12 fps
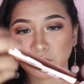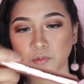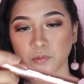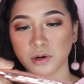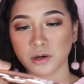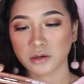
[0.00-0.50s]

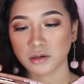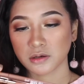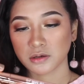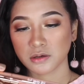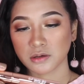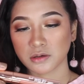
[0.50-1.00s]

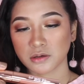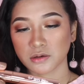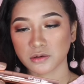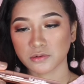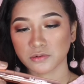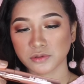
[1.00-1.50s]

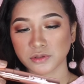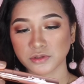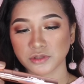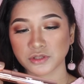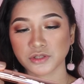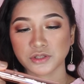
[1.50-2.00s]
Wow,
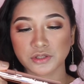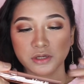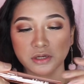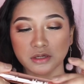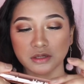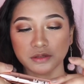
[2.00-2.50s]

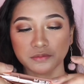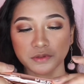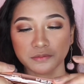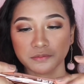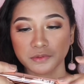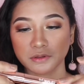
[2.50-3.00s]
social
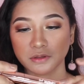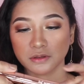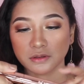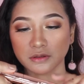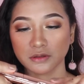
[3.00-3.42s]
naman pala.